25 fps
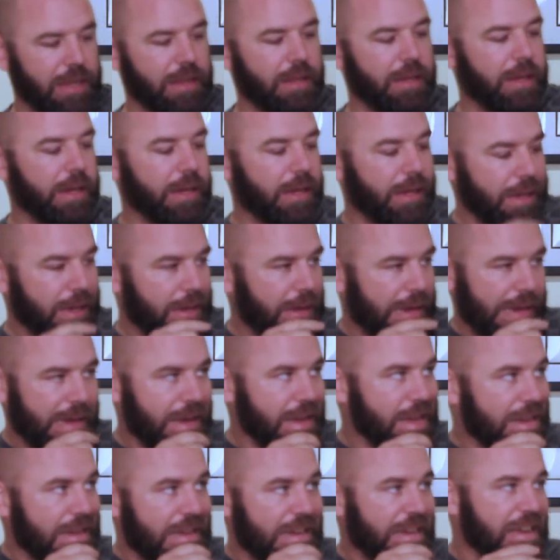like.
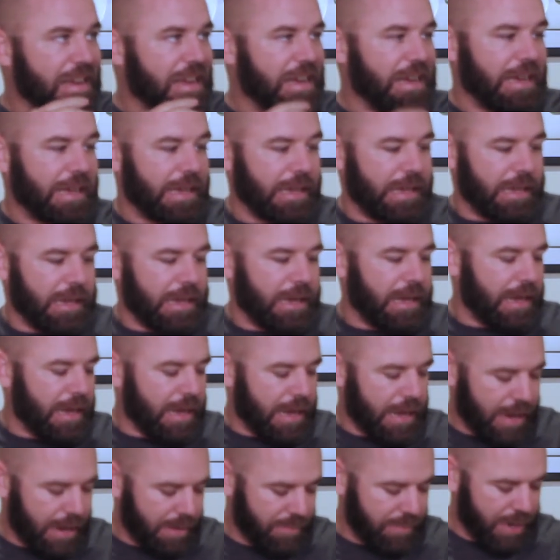
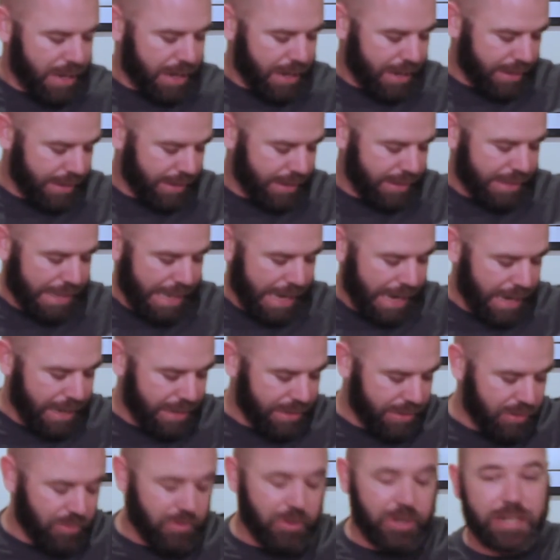I'm not a
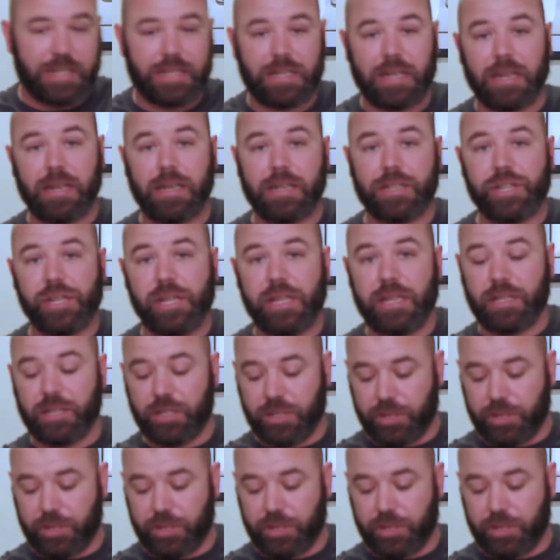size to wear skinny jeans,